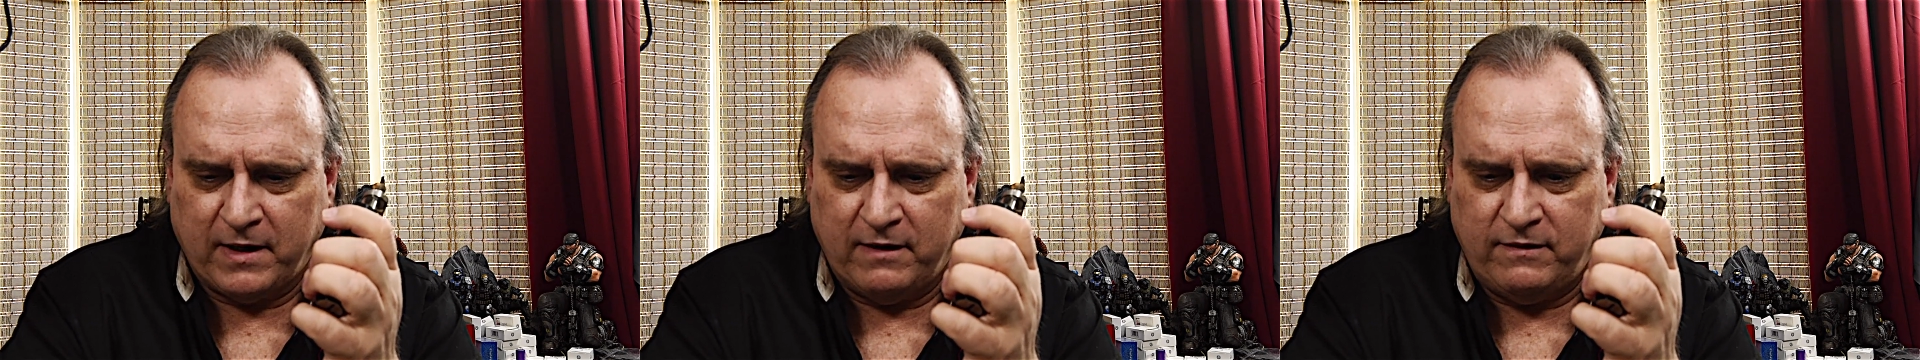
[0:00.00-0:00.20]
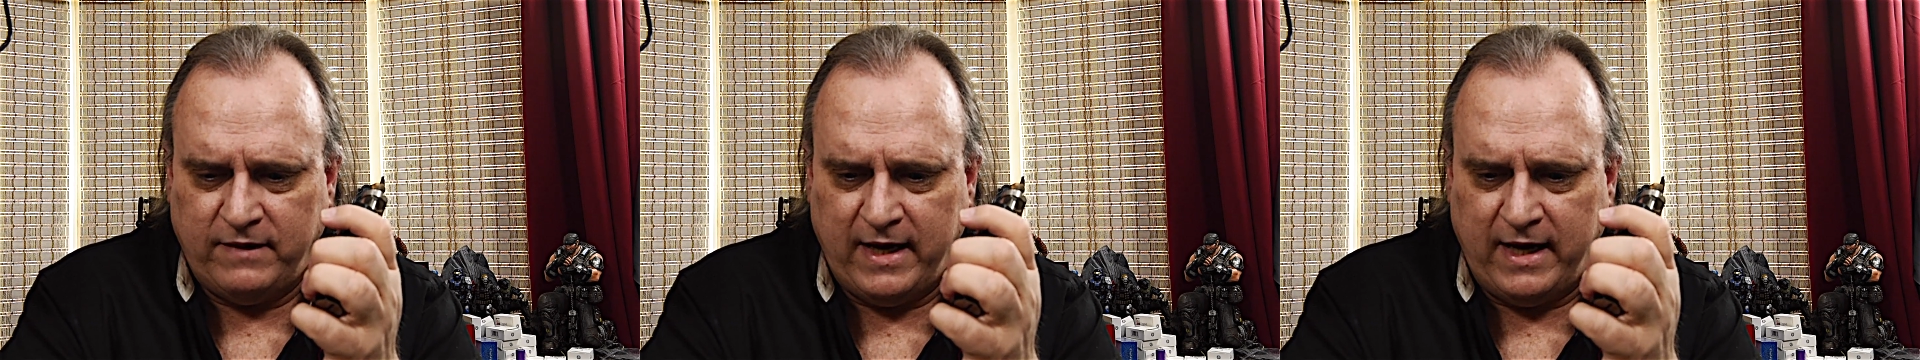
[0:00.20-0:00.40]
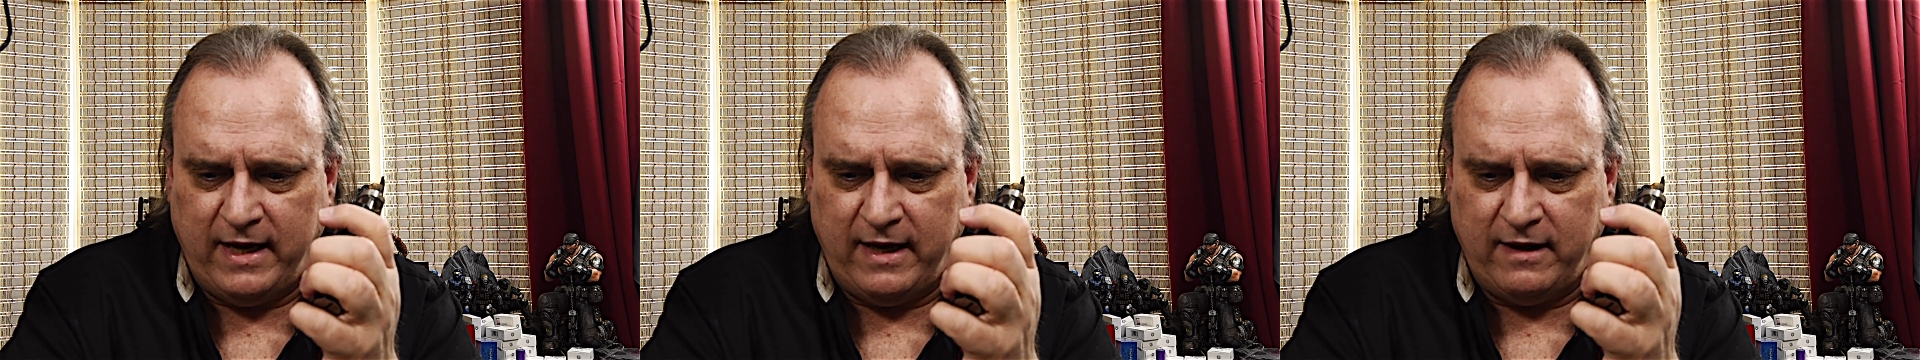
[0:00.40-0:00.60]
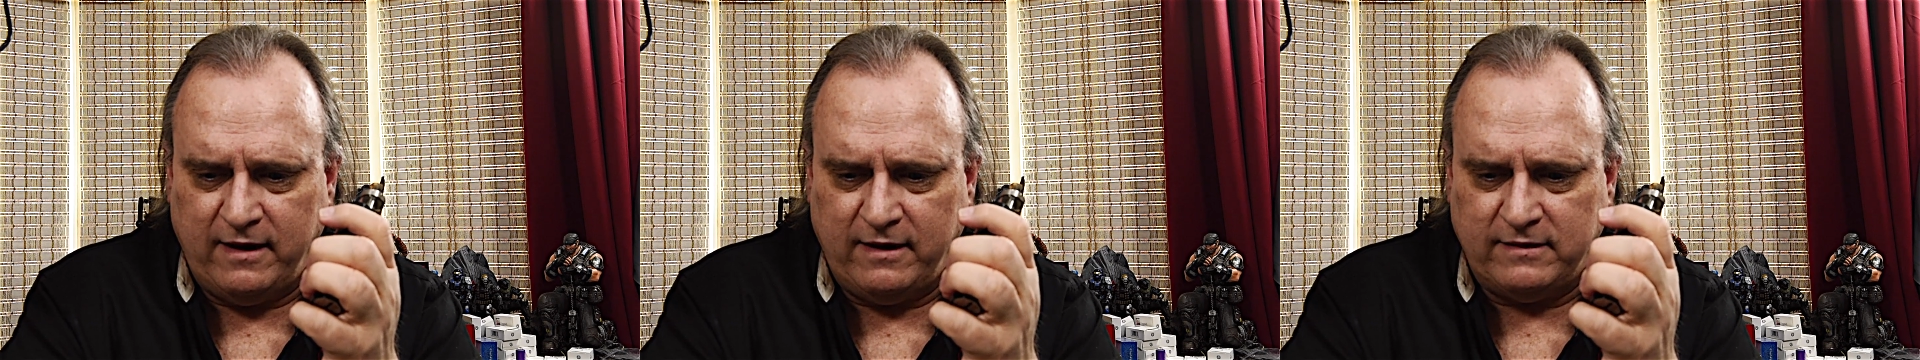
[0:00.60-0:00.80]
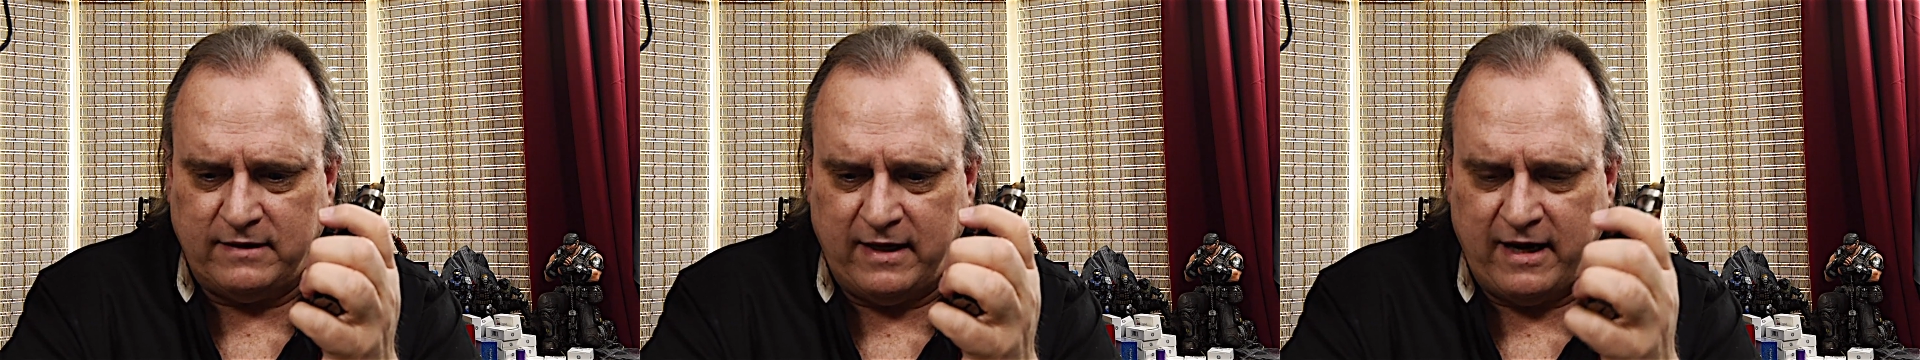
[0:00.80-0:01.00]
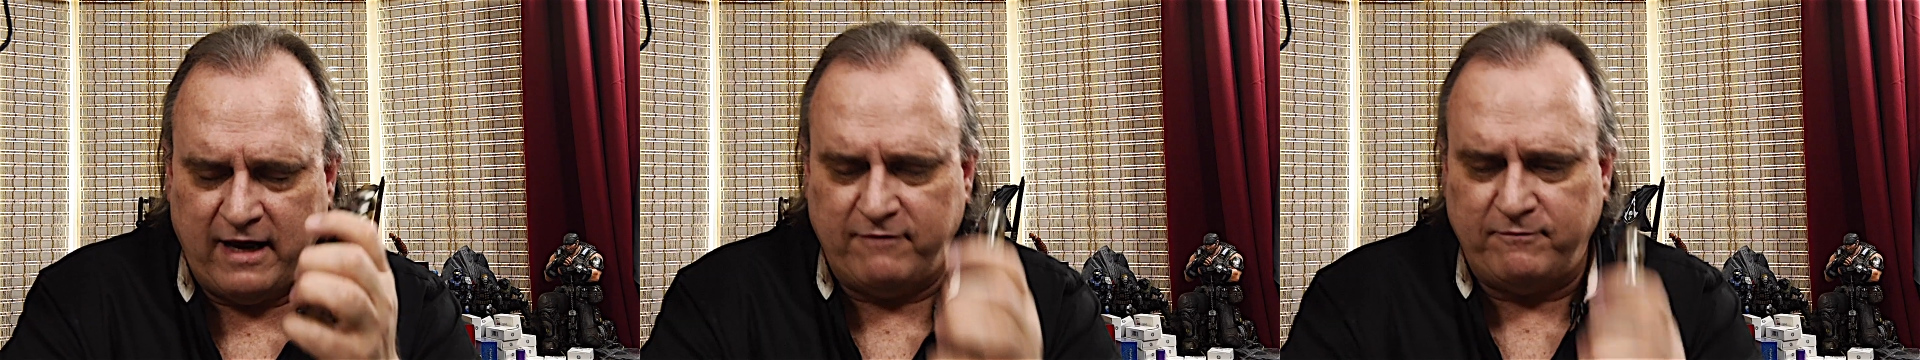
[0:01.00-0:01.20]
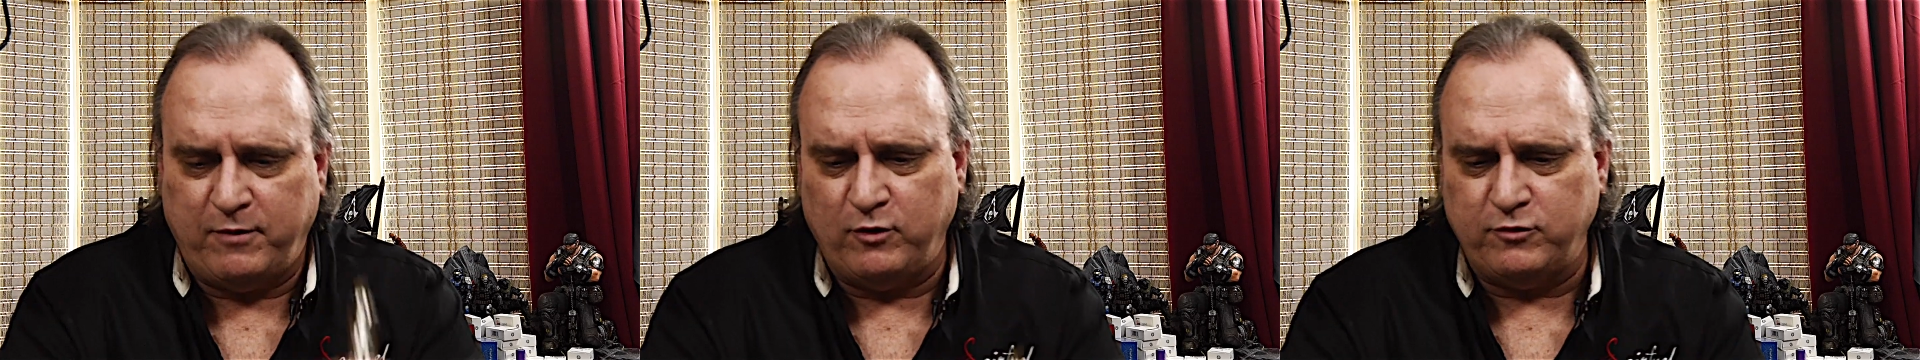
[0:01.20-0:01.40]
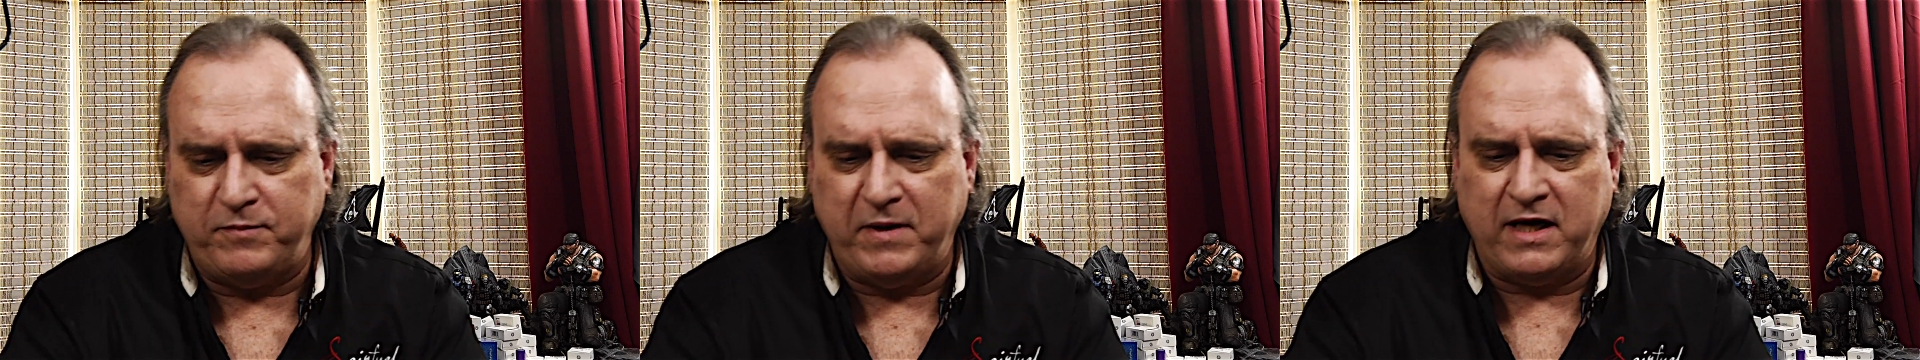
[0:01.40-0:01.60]
they have
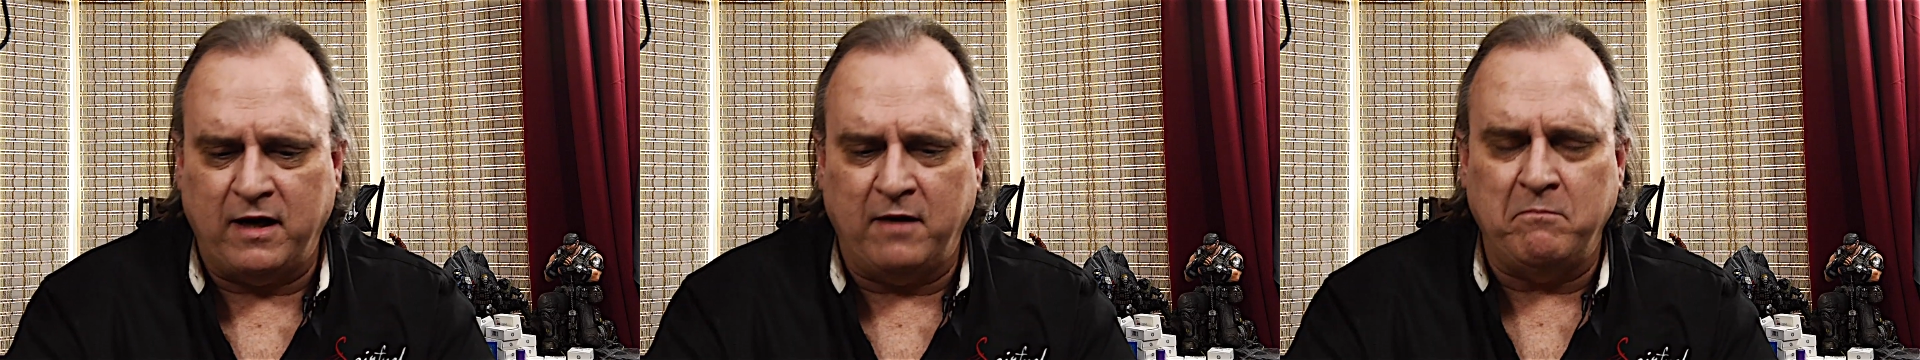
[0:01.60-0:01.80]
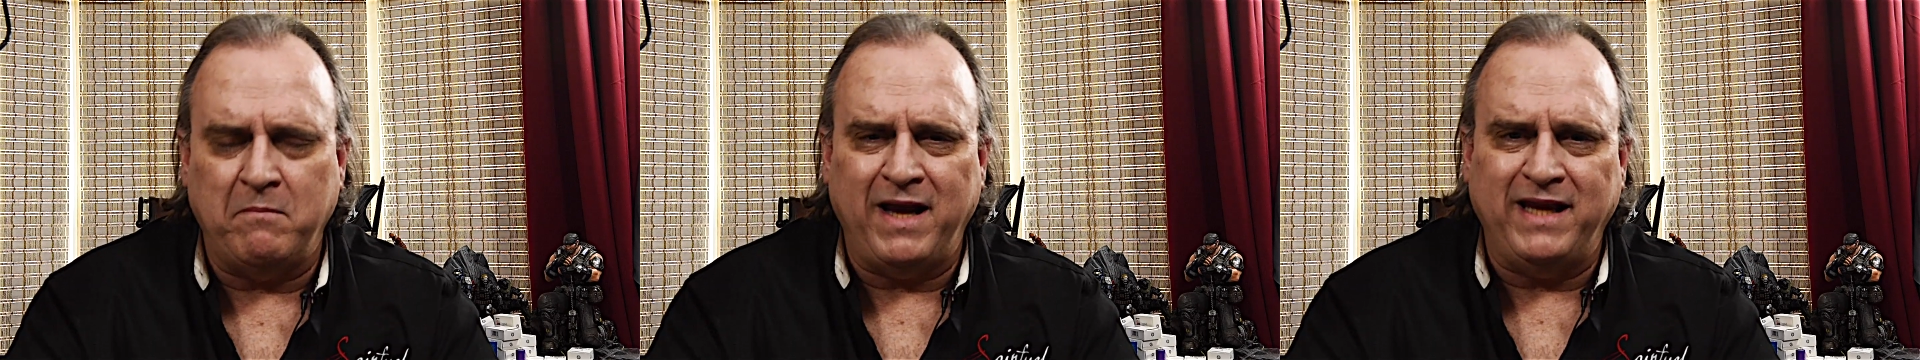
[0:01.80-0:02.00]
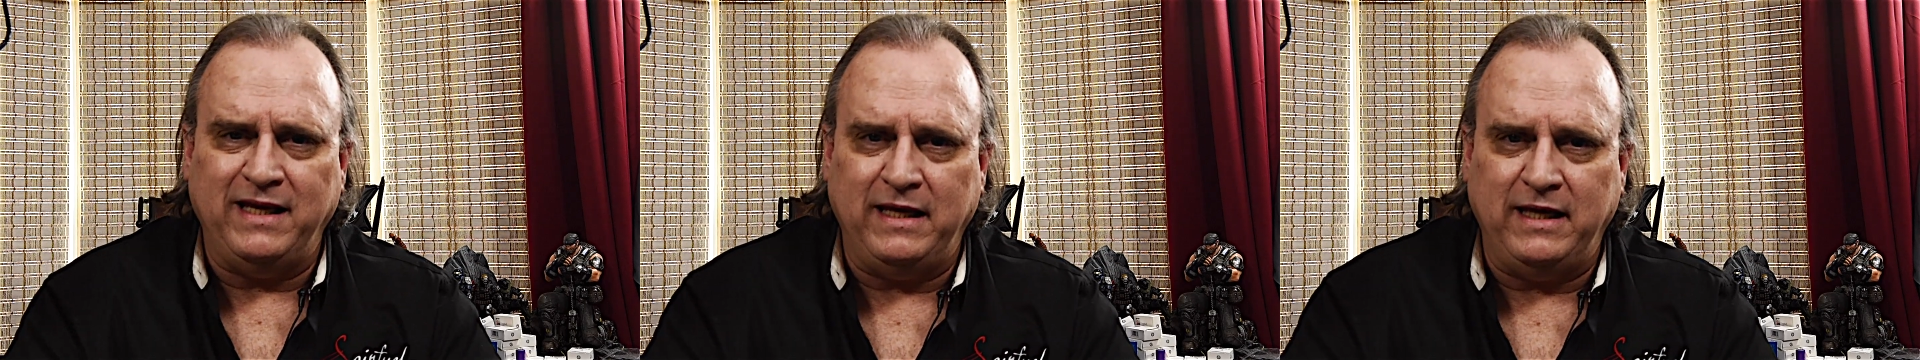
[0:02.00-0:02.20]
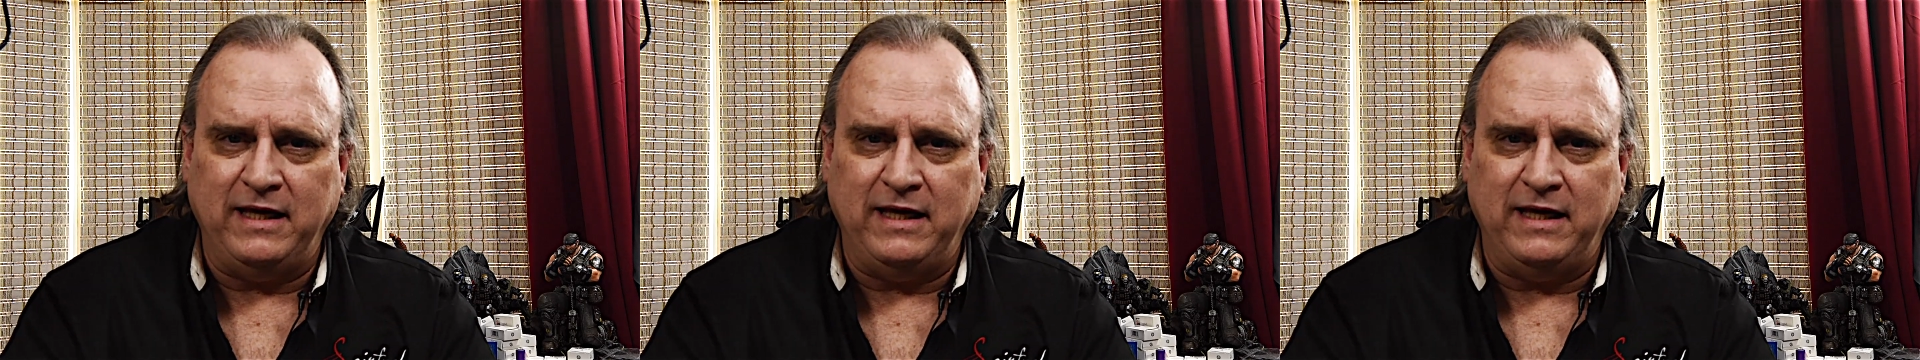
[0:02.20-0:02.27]
both become my